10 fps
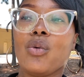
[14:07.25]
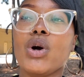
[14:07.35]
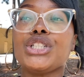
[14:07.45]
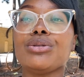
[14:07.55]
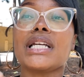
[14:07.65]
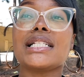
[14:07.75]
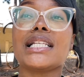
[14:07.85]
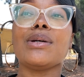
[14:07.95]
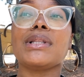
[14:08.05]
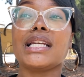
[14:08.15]
what you can
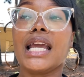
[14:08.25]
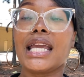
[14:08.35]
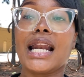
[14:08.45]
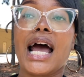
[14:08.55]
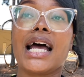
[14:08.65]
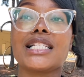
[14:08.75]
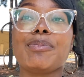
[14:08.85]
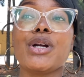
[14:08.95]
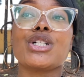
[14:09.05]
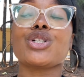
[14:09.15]
see with the naked eye,
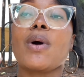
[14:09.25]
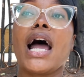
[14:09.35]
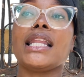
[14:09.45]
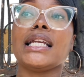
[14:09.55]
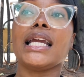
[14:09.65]
spirituality